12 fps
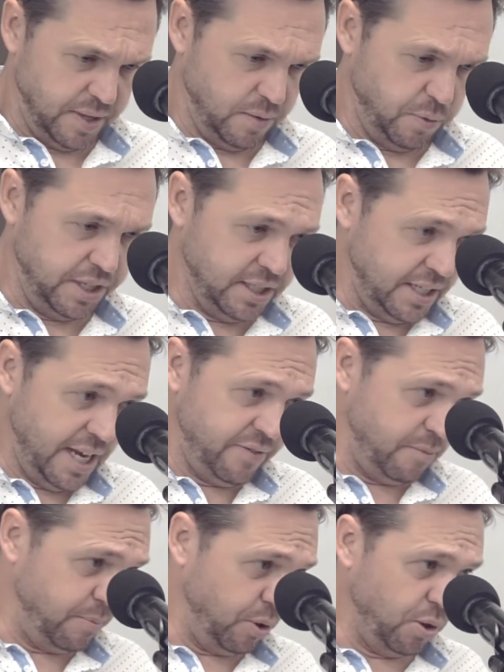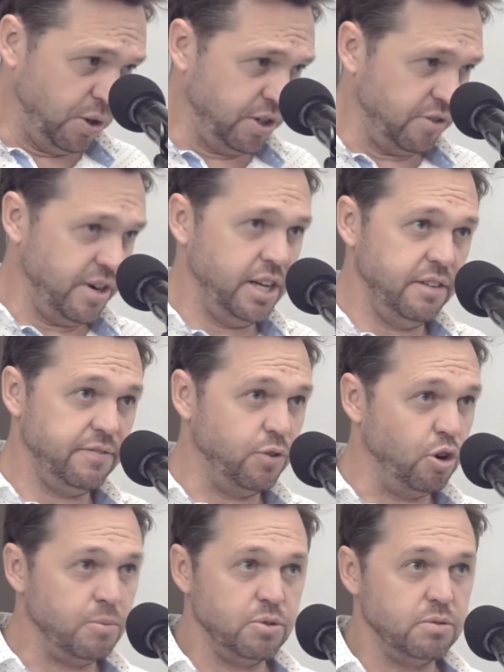We didn't have a board or any
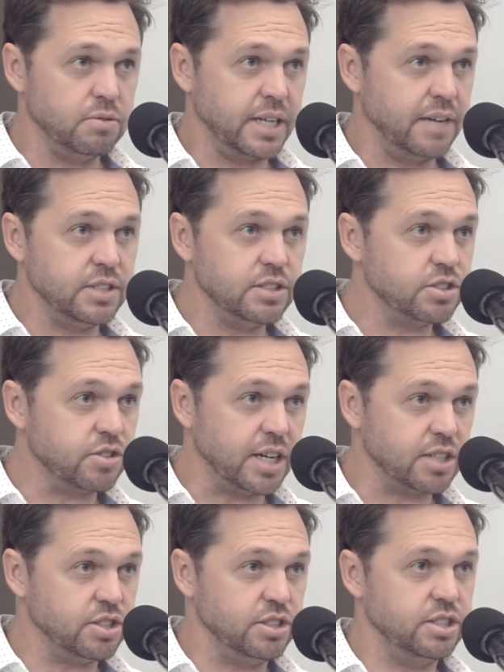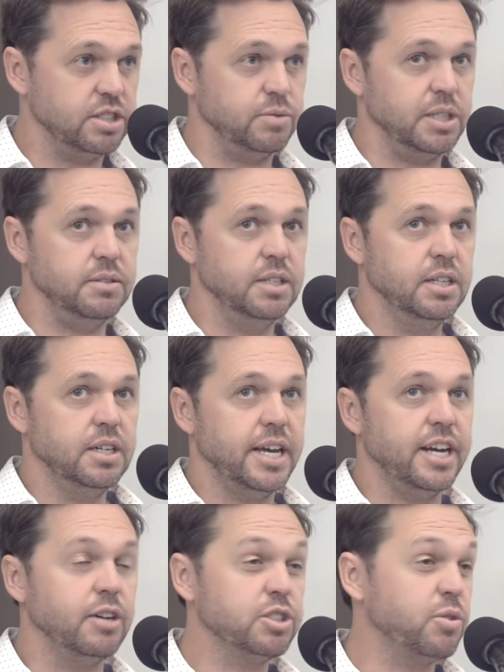formal governance structures. And
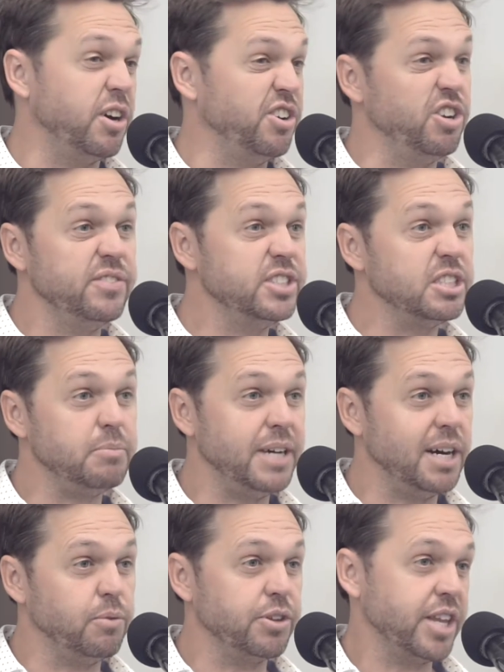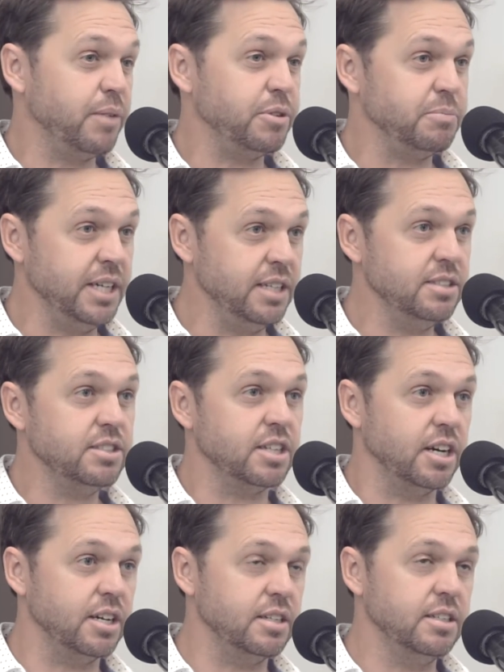I was quite nervous about what that would mean. Sure.
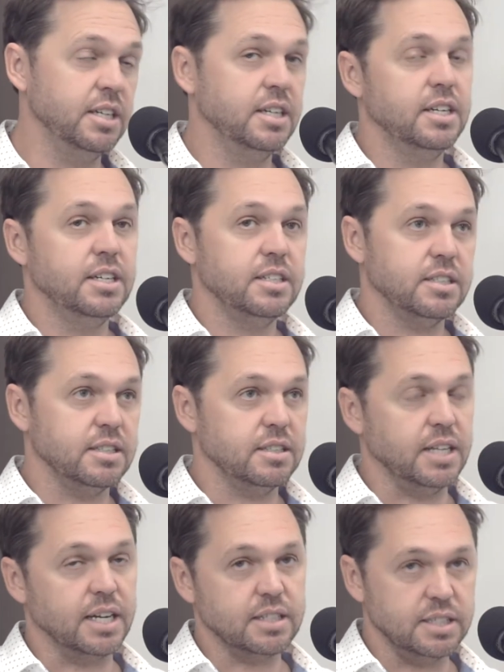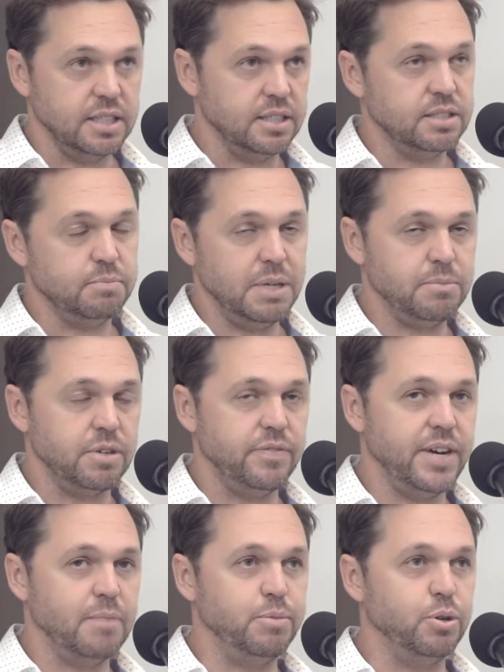So luckily this member of
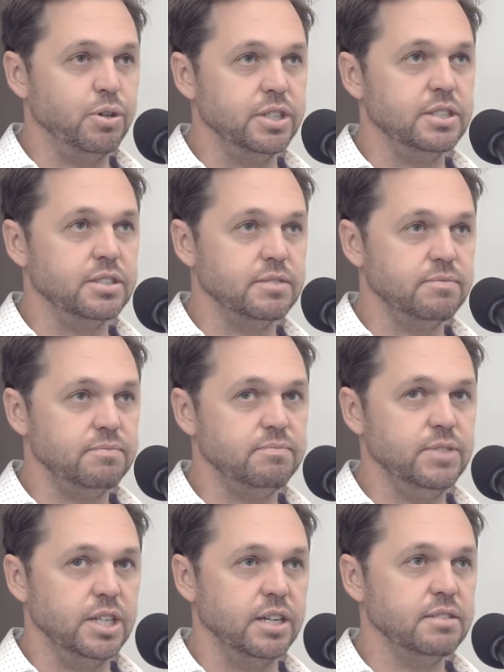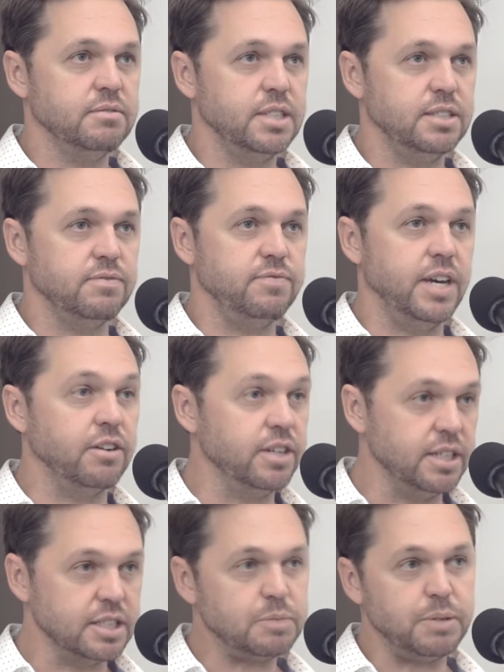our board is, he's
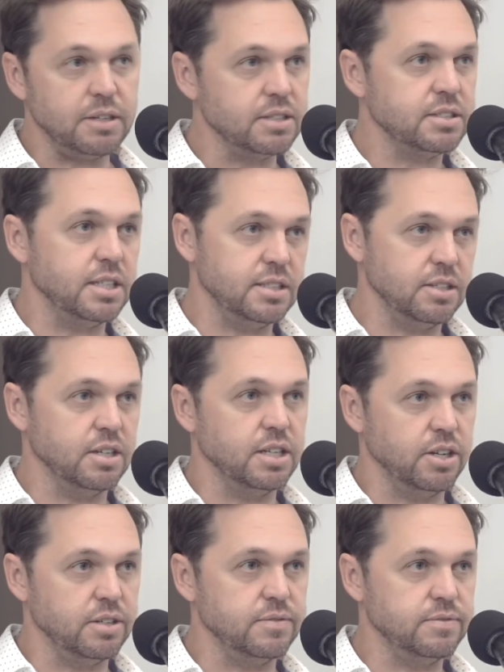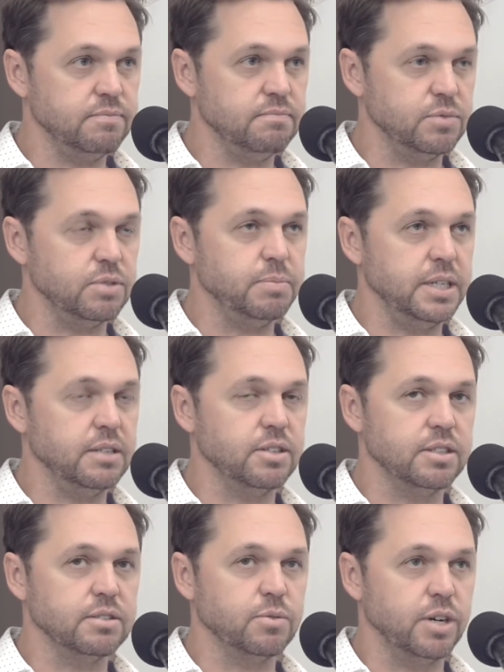very experienced. He's been
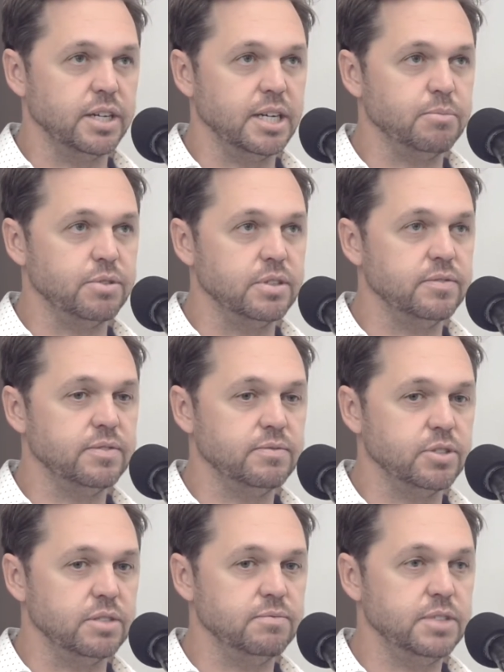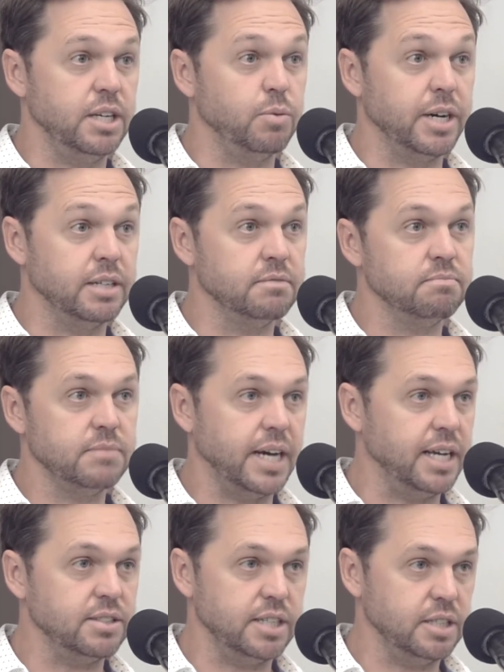on quite a number of sort of tier 1
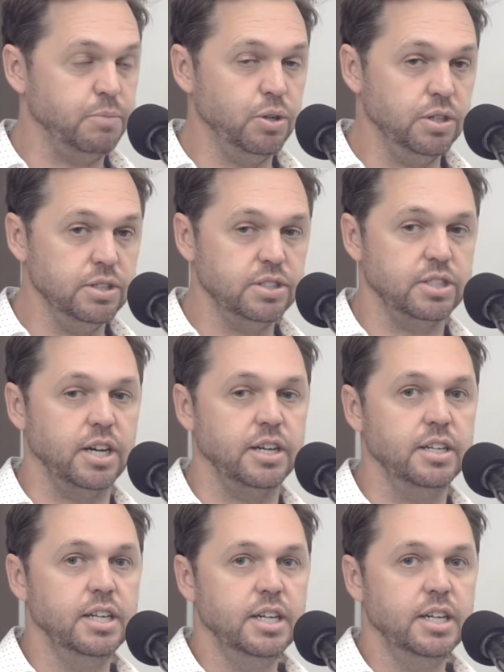ASX boards. So